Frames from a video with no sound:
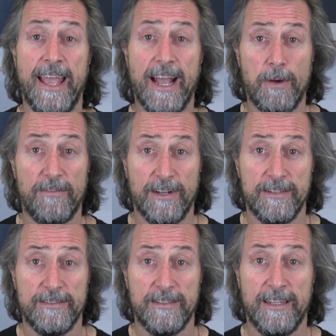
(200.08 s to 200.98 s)
However,
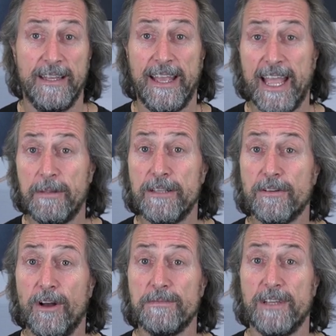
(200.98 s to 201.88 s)
how many
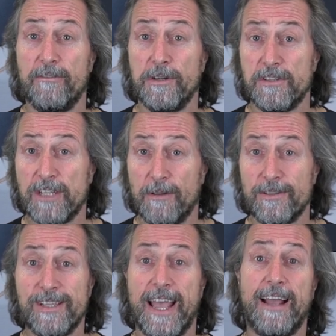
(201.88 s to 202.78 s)
times did everyone just go
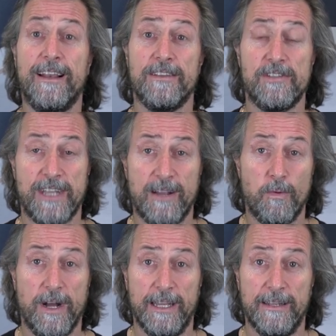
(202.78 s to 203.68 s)
and tackle it the
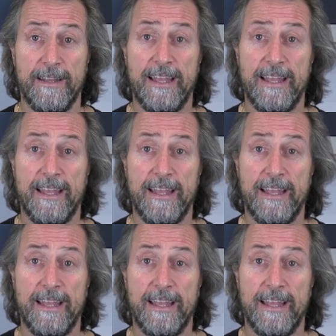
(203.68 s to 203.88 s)
same way?